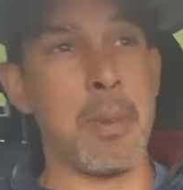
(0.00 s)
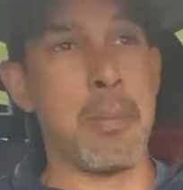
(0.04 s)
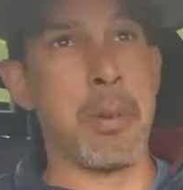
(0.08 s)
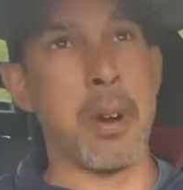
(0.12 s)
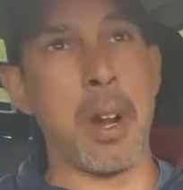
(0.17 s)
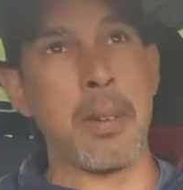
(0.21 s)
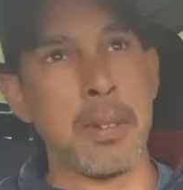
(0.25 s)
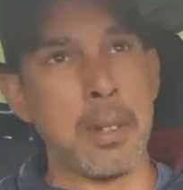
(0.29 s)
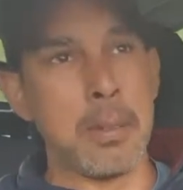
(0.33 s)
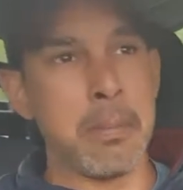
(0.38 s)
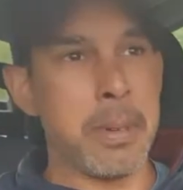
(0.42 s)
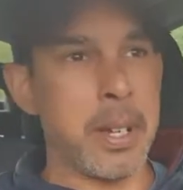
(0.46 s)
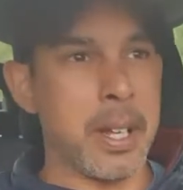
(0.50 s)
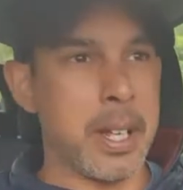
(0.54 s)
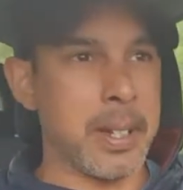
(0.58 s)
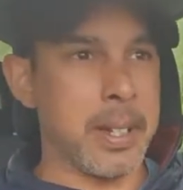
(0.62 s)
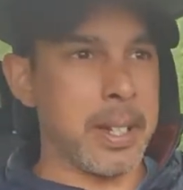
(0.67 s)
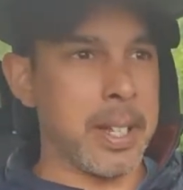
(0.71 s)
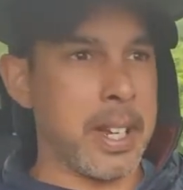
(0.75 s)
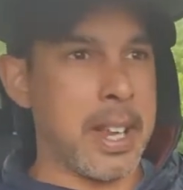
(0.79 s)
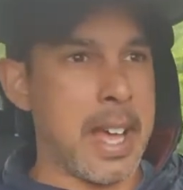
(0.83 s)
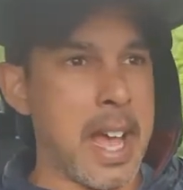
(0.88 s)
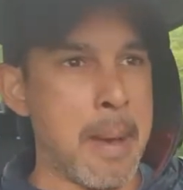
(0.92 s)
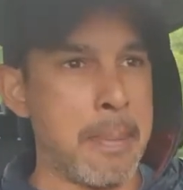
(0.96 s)
problem, but
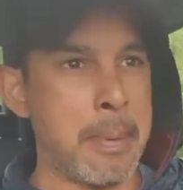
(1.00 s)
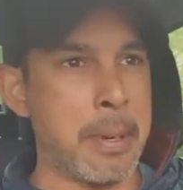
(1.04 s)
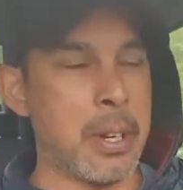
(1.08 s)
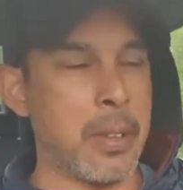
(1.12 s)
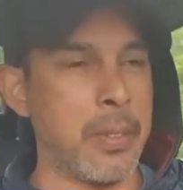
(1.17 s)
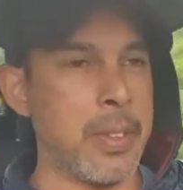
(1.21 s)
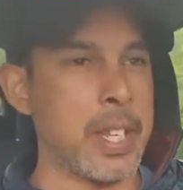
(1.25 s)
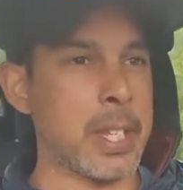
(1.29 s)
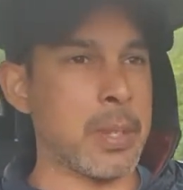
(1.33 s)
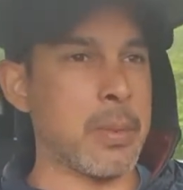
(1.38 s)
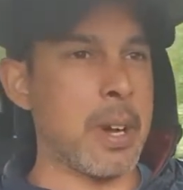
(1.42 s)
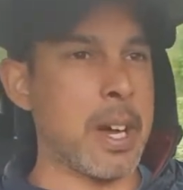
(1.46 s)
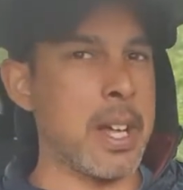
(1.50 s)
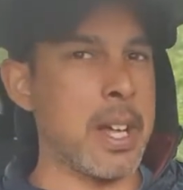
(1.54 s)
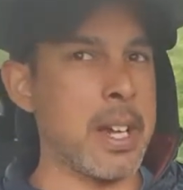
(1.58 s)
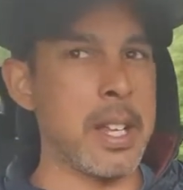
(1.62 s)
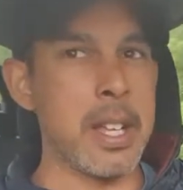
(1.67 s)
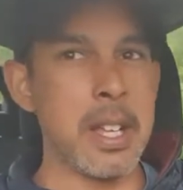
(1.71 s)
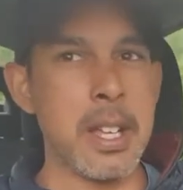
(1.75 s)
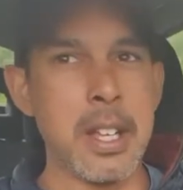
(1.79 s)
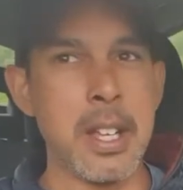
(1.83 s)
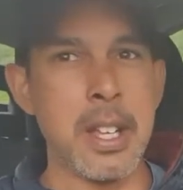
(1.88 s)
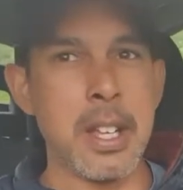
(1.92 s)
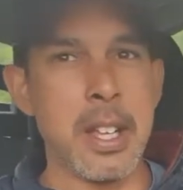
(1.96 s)
it happened on this one.
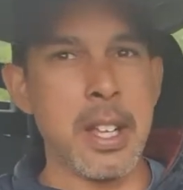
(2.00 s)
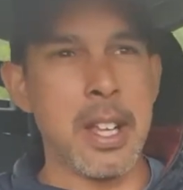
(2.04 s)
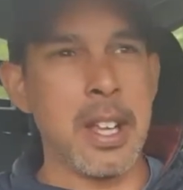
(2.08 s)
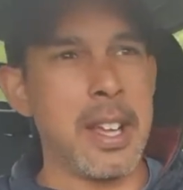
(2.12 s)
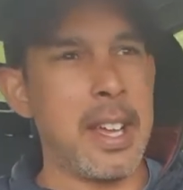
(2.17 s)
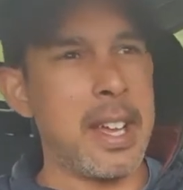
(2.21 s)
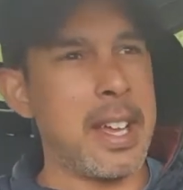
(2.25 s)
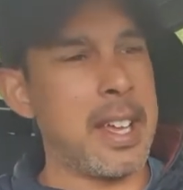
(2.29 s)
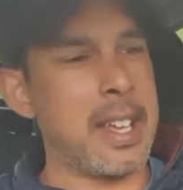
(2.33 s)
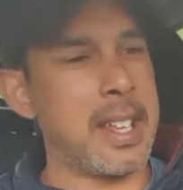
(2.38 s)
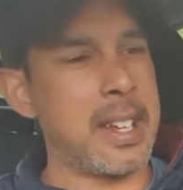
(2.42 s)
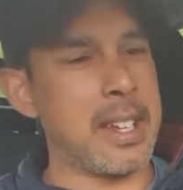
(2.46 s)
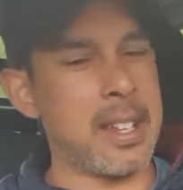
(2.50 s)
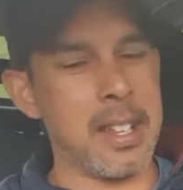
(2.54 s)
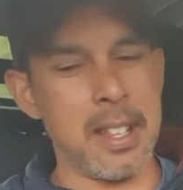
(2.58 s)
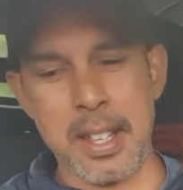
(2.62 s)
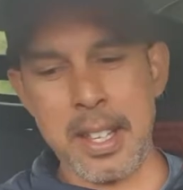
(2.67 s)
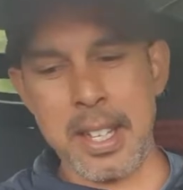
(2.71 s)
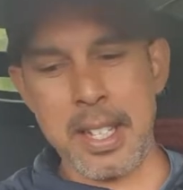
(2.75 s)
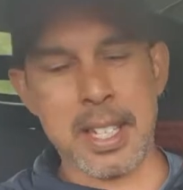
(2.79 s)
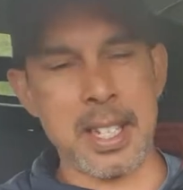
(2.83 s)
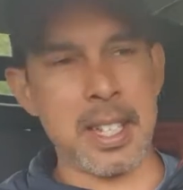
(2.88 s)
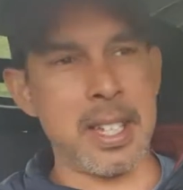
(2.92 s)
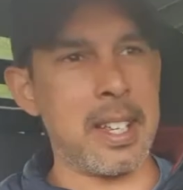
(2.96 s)
And
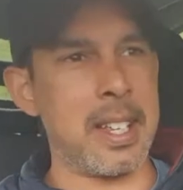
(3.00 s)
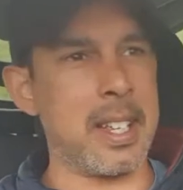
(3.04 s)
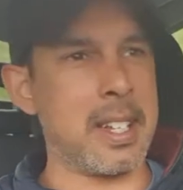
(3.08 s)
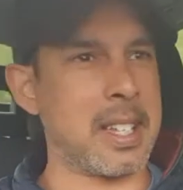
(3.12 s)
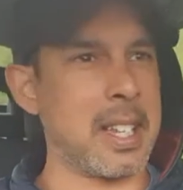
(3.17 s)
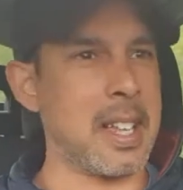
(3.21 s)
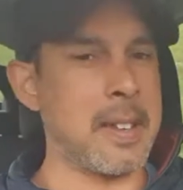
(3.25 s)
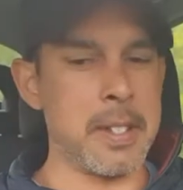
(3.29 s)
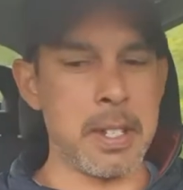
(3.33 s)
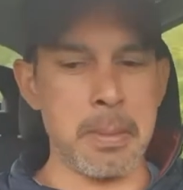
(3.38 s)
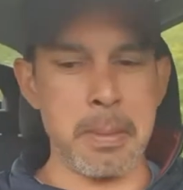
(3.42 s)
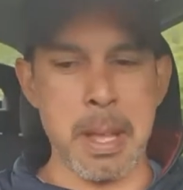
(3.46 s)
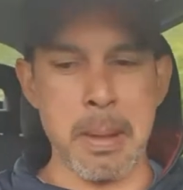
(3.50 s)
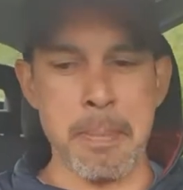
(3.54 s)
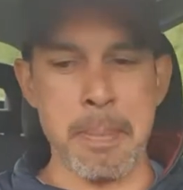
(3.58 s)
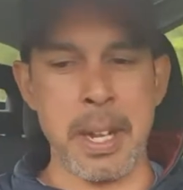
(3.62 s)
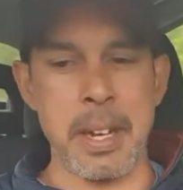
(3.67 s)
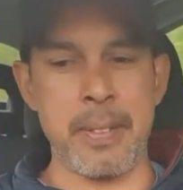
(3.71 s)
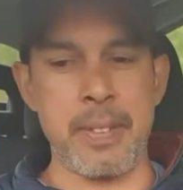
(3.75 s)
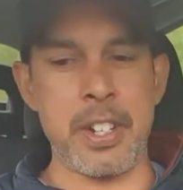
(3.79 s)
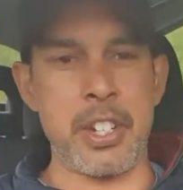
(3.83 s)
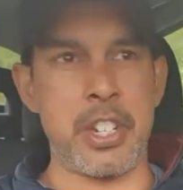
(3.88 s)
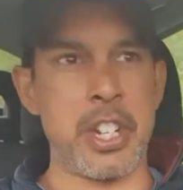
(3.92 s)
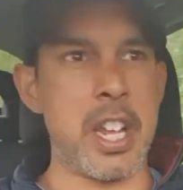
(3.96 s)
it seems to be a
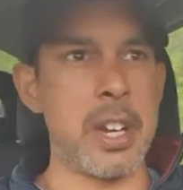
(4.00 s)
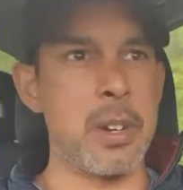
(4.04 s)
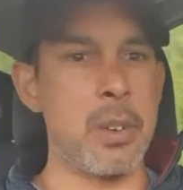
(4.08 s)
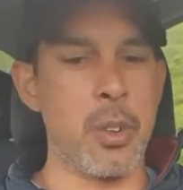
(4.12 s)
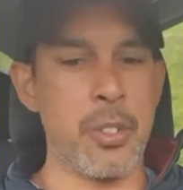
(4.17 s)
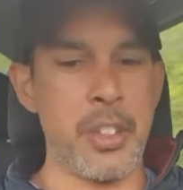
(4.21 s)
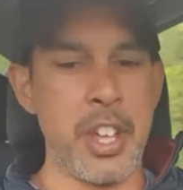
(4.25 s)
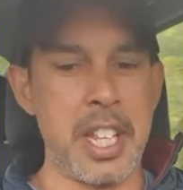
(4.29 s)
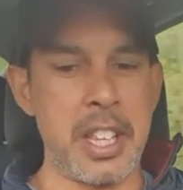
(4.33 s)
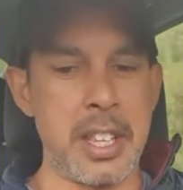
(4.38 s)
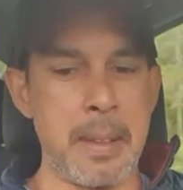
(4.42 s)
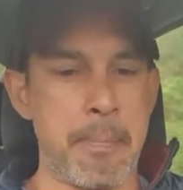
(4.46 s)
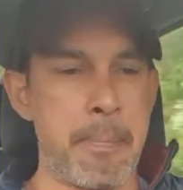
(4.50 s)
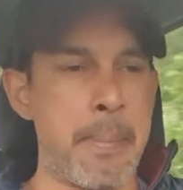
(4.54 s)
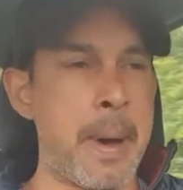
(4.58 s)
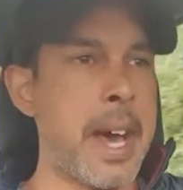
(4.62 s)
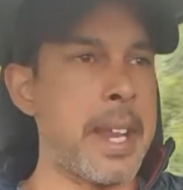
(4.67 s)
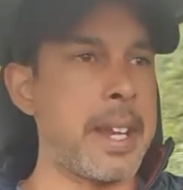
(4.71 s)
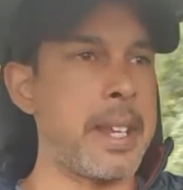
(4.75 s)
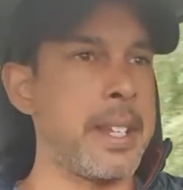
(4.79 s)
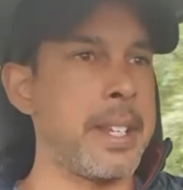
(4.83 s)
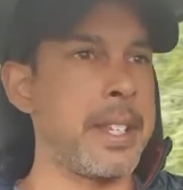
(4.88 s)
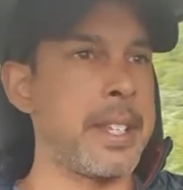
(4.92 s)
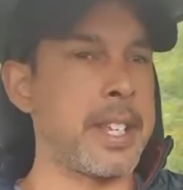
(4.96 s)
bit of a general thing. The
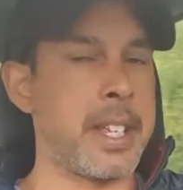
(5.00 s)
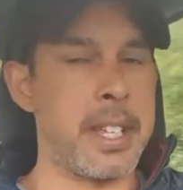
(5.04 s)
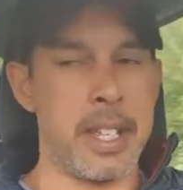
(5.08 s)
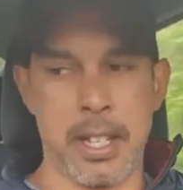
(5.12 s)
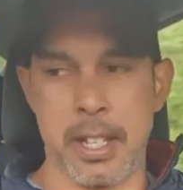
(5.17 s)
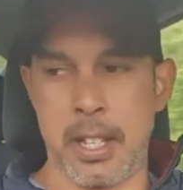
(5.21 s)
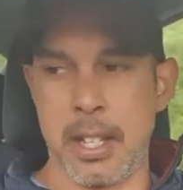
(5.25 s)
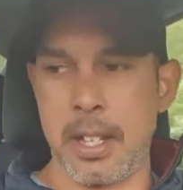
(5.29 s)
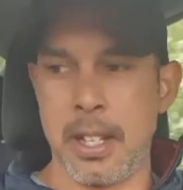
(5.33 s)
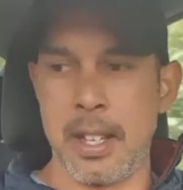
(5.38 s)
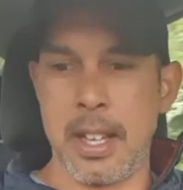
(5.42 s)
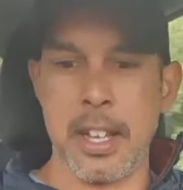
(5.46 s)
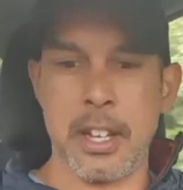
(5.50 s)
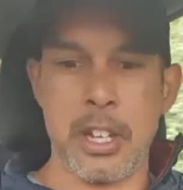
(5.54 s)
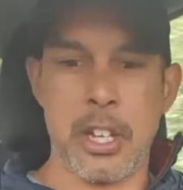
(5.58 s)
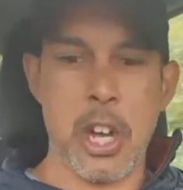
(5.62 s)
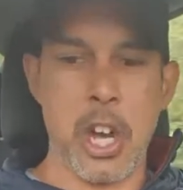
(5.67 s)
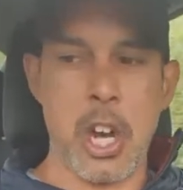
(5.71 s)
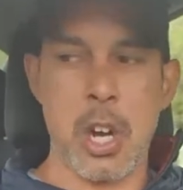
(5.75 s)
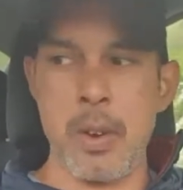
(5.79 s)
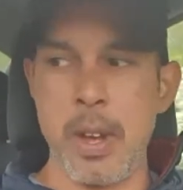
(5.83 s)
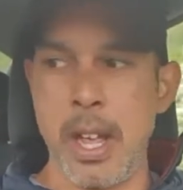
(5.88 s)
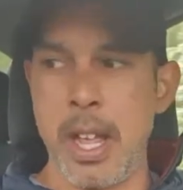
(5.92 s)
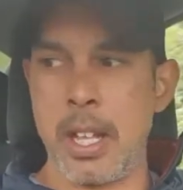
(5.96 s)
buttons are
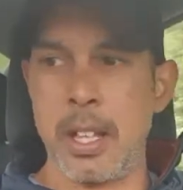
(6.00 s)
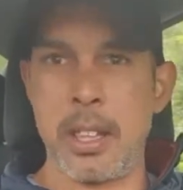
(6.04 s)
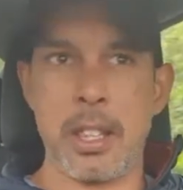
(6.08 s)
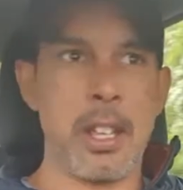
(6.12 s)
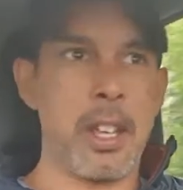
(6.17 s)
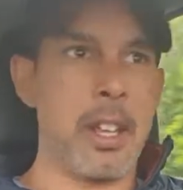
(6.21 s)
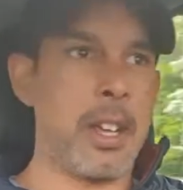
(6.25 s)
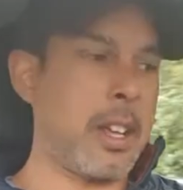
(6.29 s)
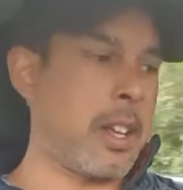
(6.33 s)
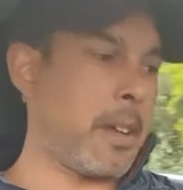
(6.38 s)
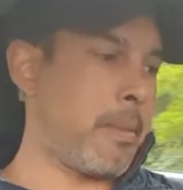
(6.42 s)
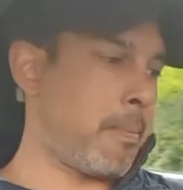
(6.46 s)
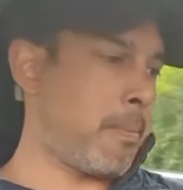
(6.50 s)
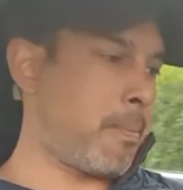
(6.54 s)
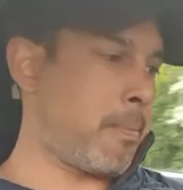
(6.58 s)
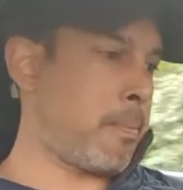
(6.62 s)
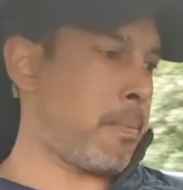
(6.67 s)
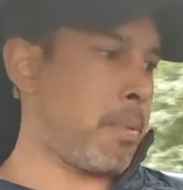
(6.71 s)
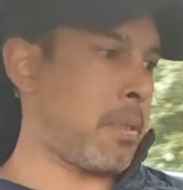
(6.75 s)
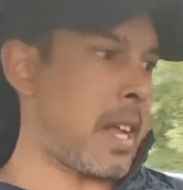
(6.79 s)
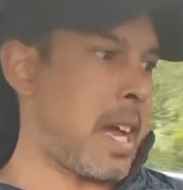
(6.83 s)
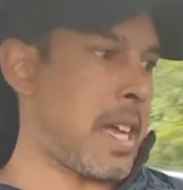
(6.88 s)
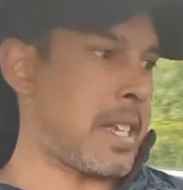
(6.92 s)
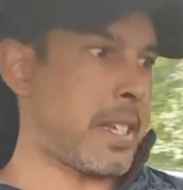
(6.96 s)
going, the
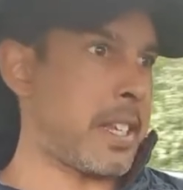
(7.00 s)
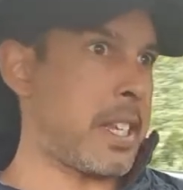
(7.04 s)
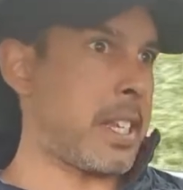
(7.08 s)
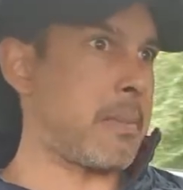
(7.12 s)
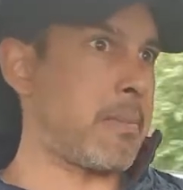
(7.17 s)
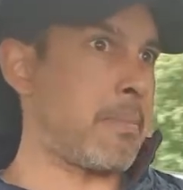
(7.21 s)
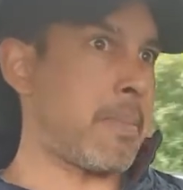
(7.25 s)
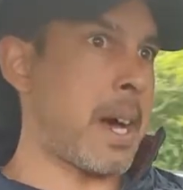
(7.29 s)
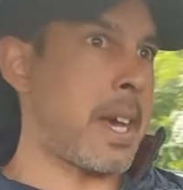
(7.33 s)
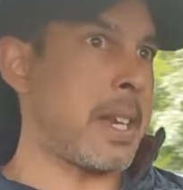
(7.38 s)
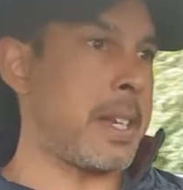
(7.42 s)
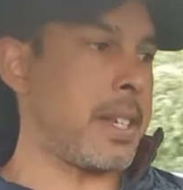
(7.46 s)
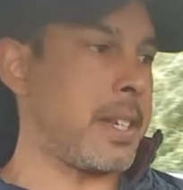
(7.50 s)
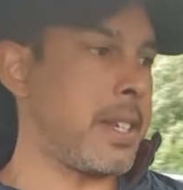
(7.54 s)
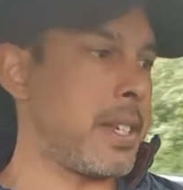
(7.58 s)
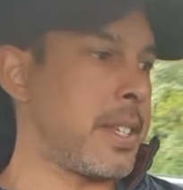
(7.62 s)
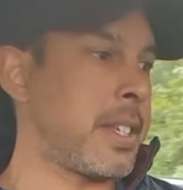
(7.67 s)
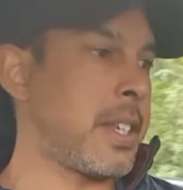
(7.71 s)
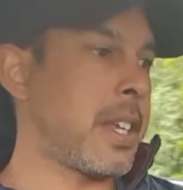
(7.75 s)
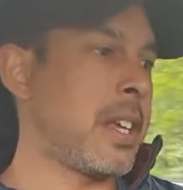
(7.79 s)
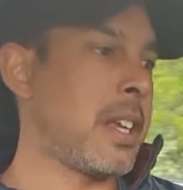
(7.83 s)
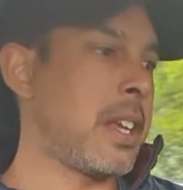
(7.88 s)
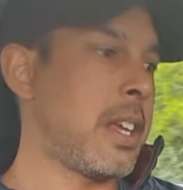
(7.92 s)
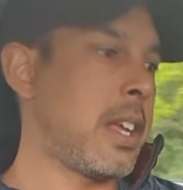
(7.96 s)
plastic buttons.